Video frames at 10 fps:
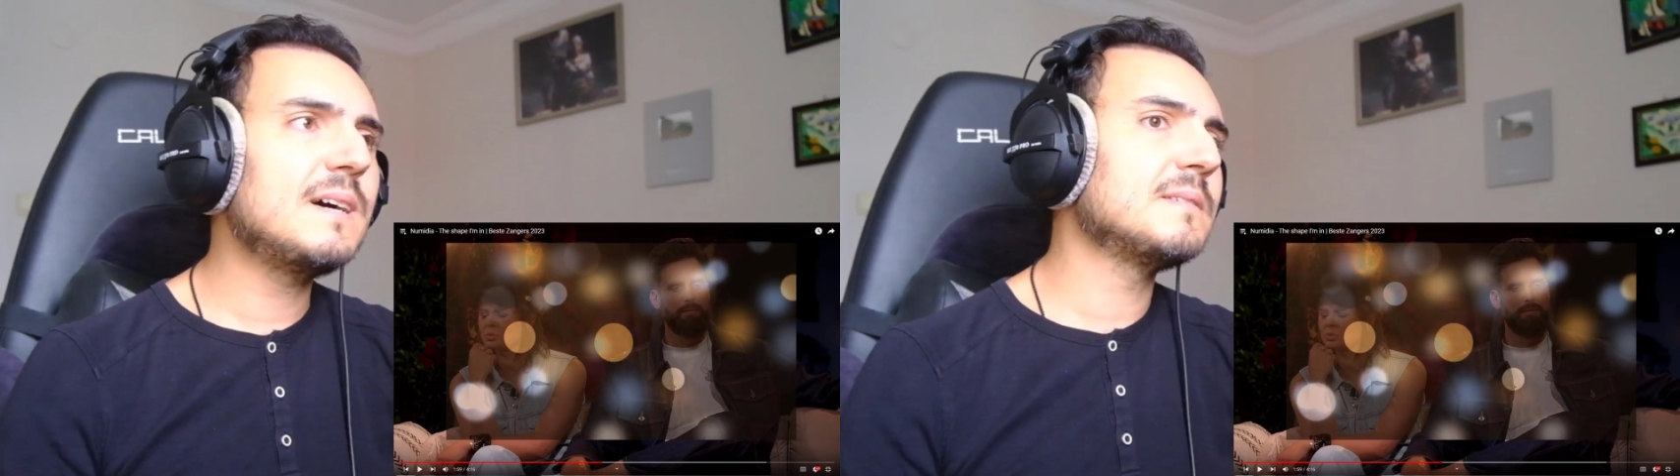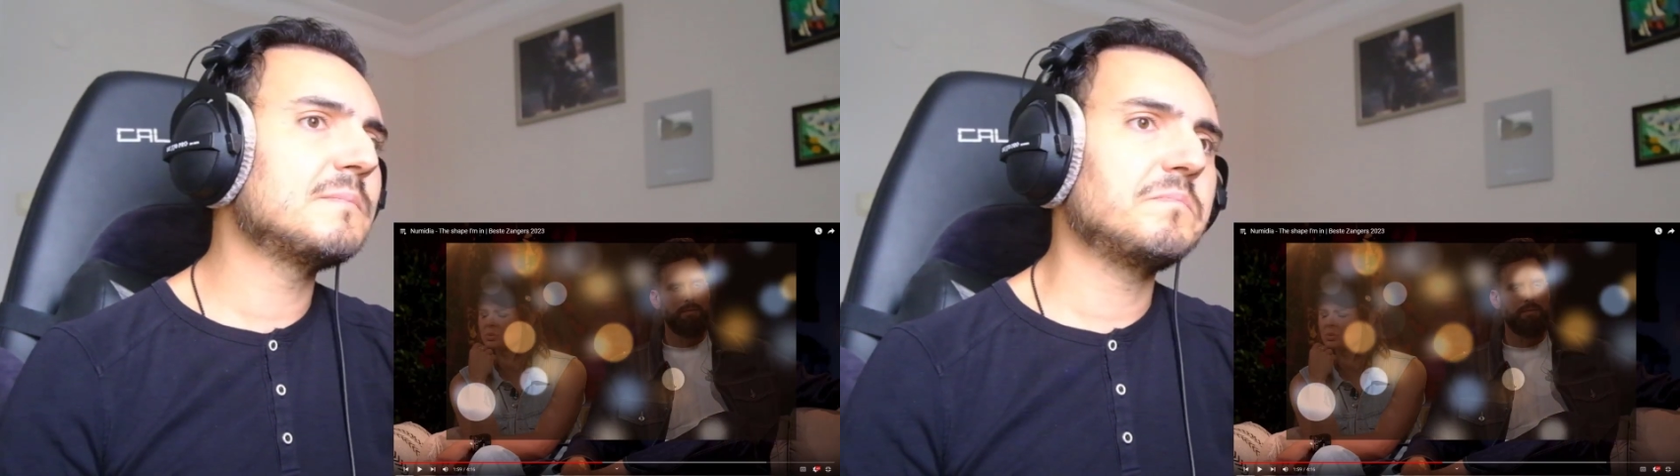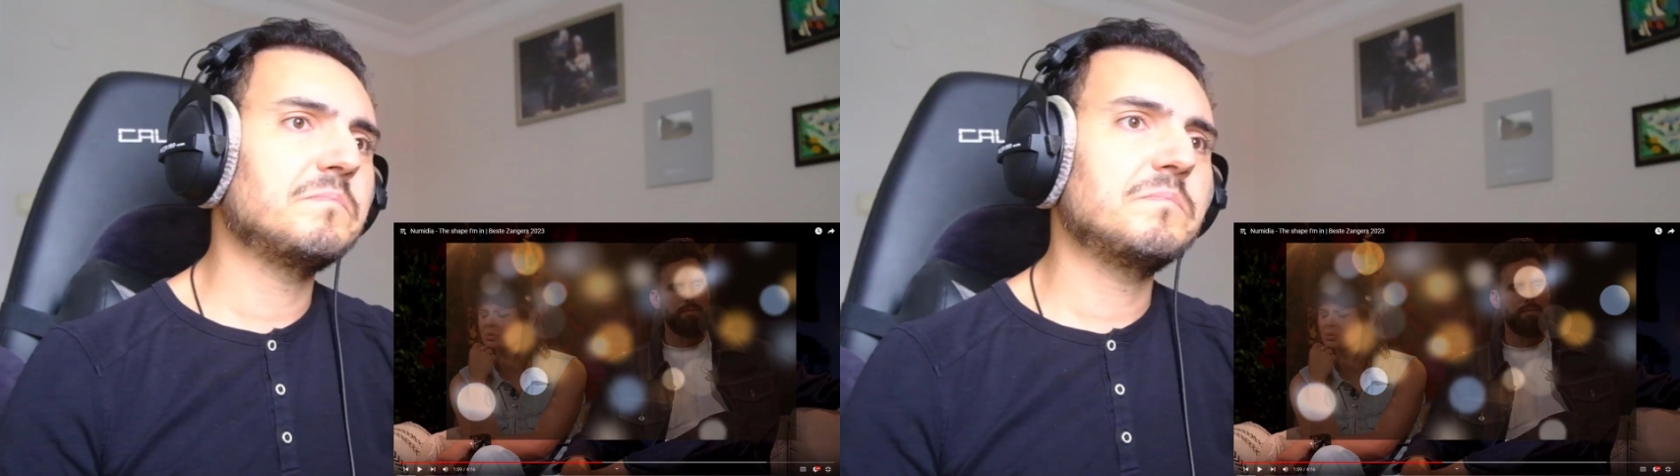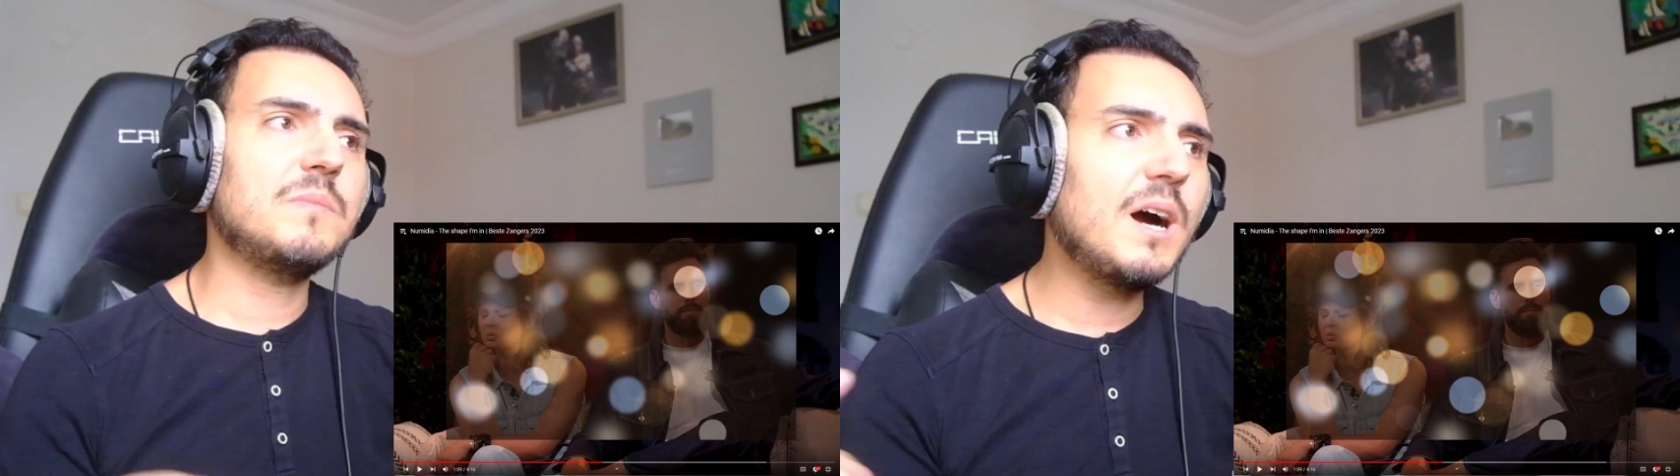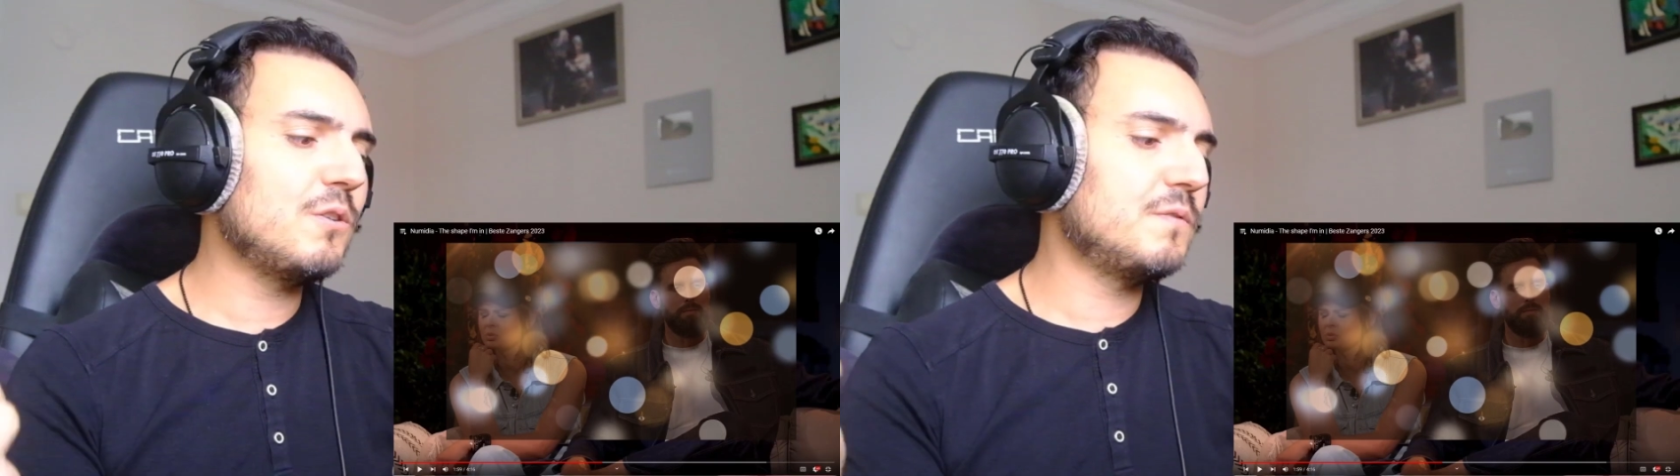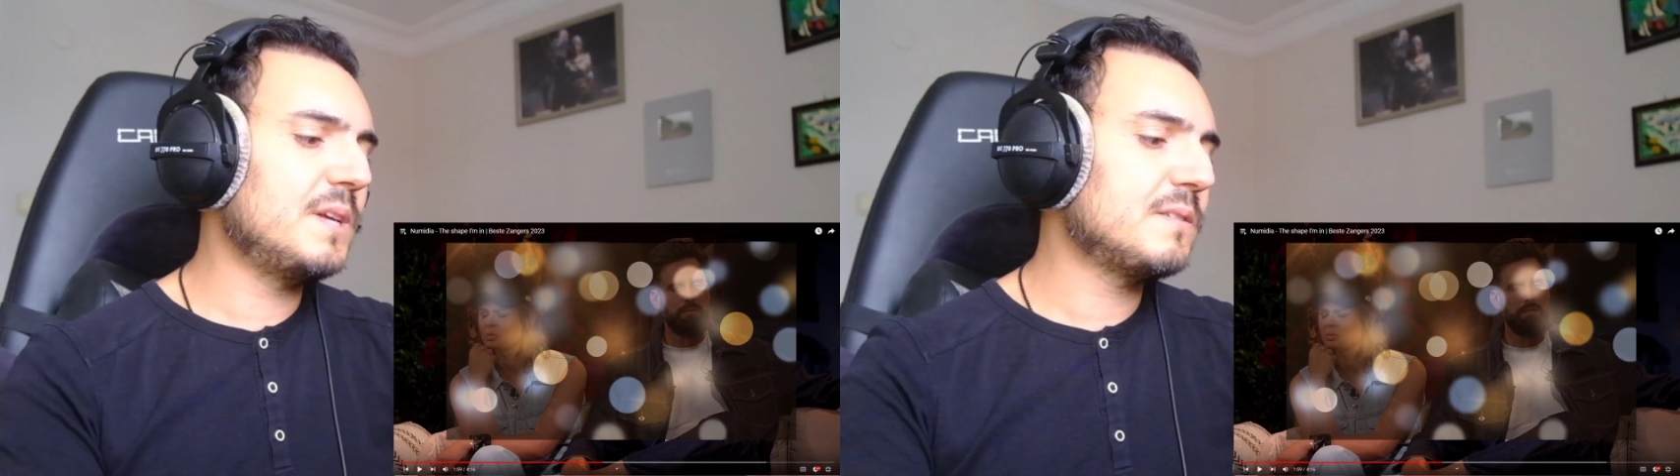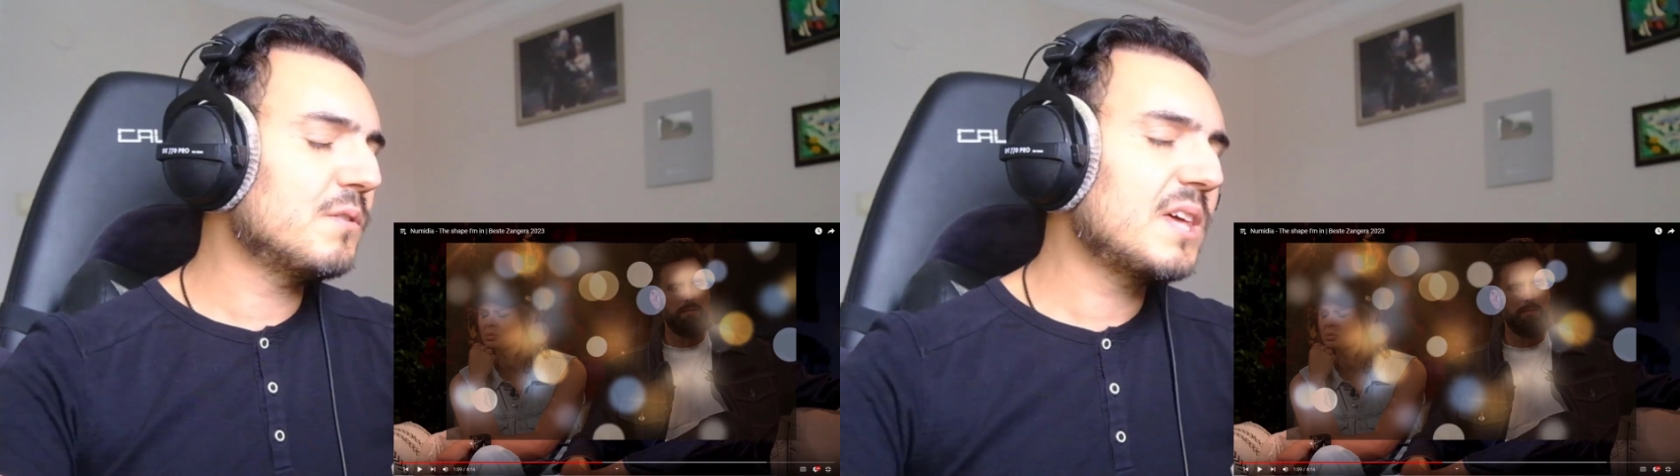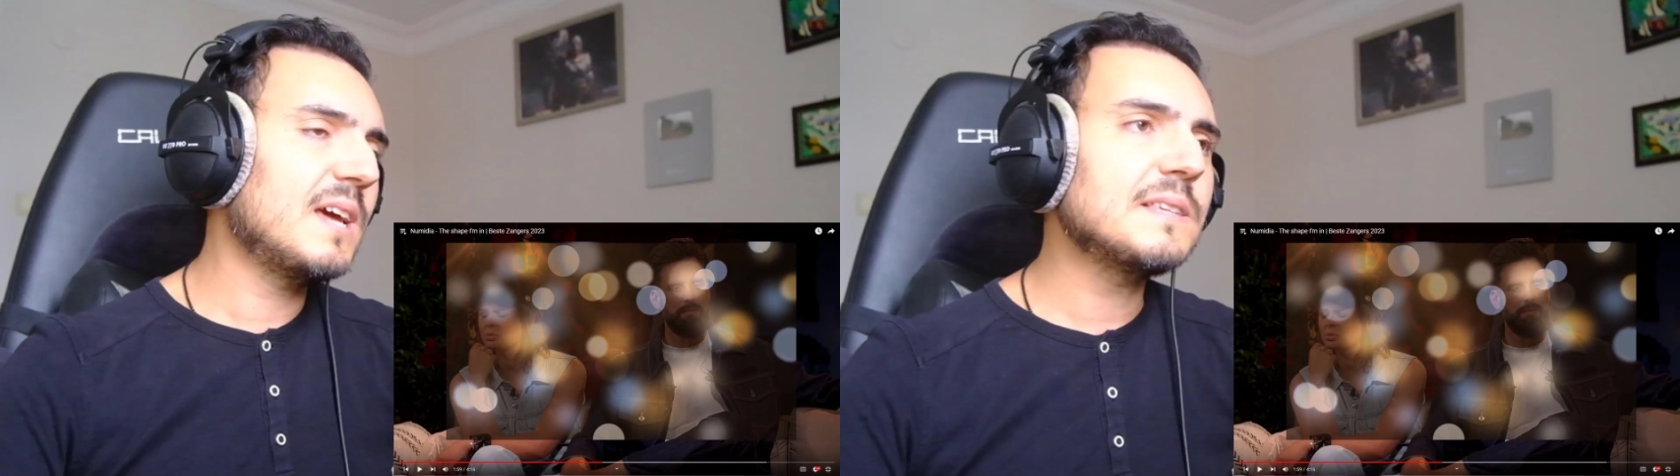and I love that.
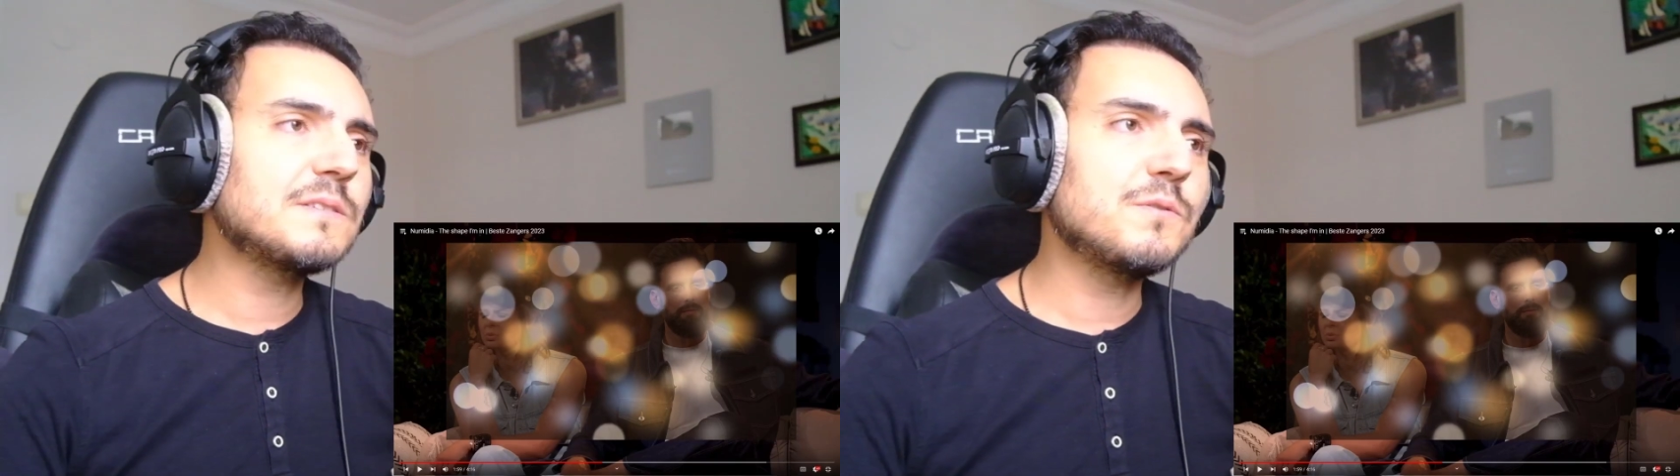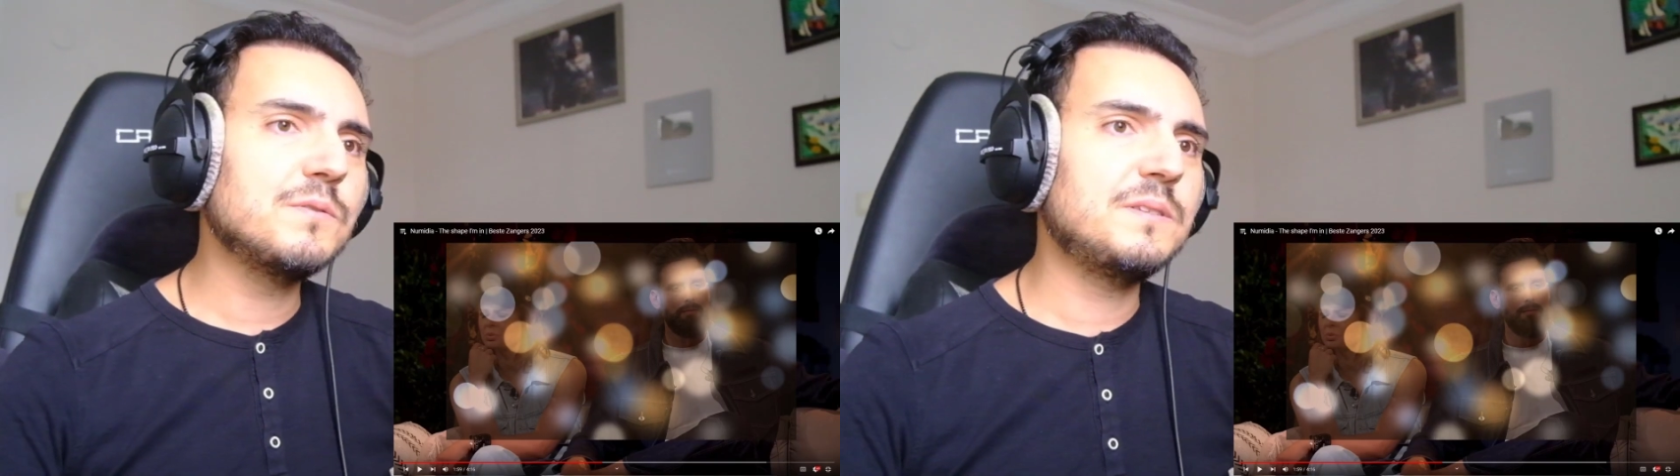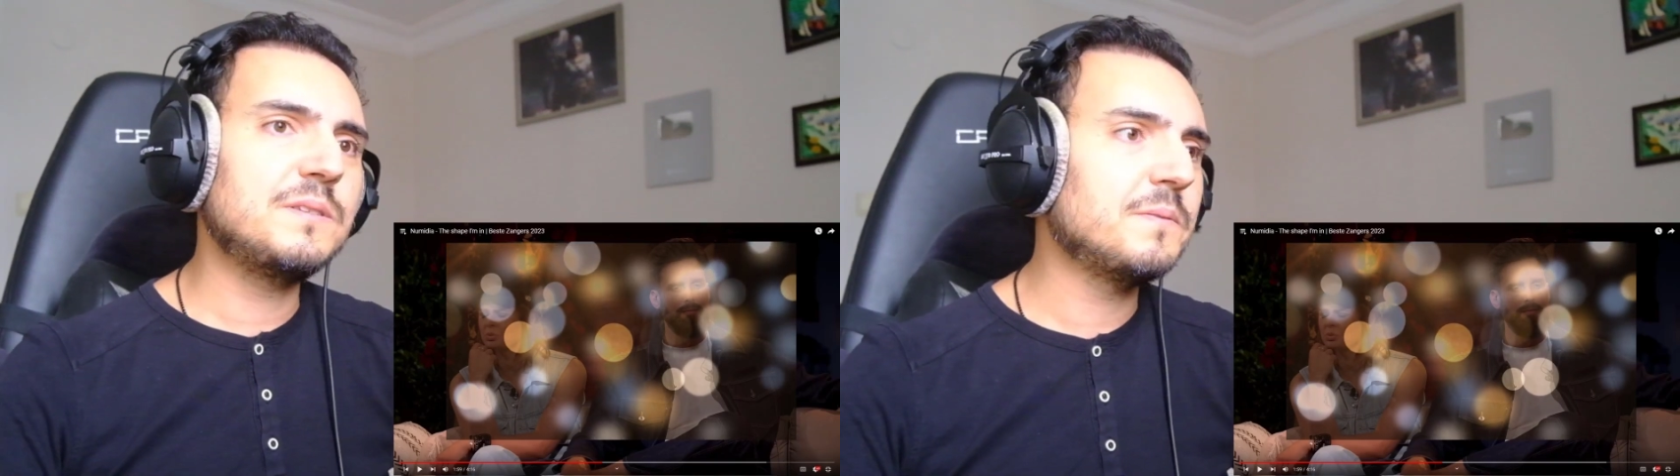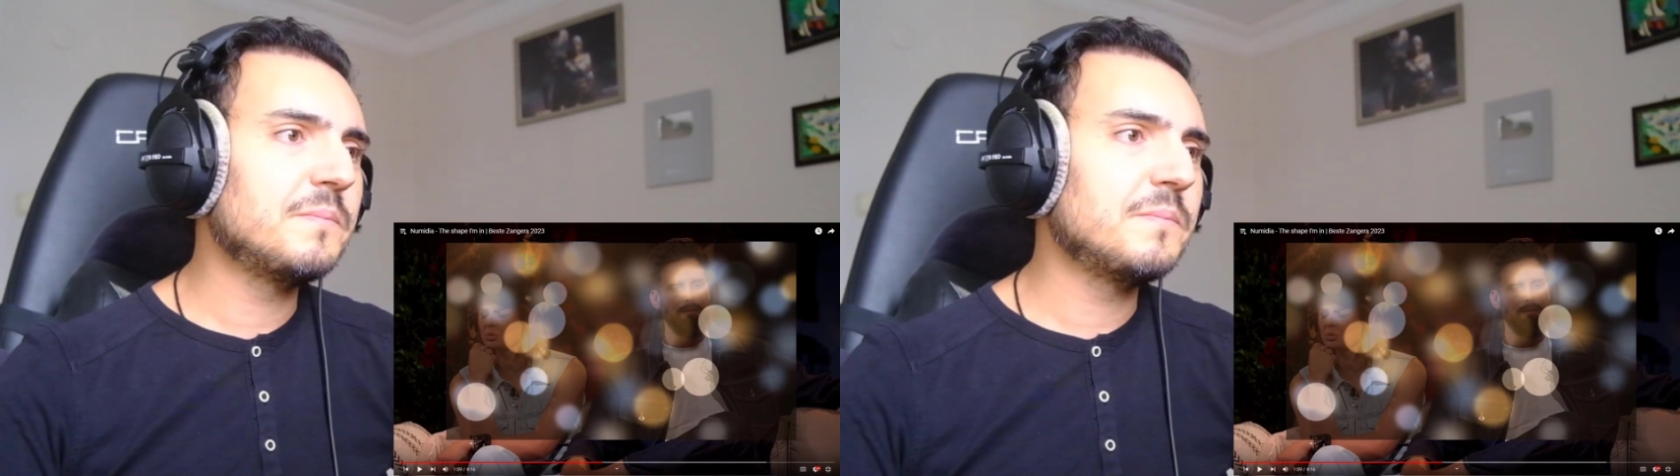Okay, let's continue.